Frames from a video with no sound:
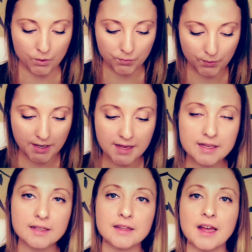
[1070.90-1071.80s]

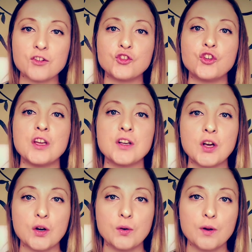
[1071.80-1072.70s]
that
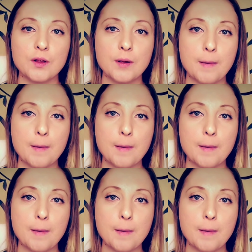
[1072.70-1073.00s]
gene code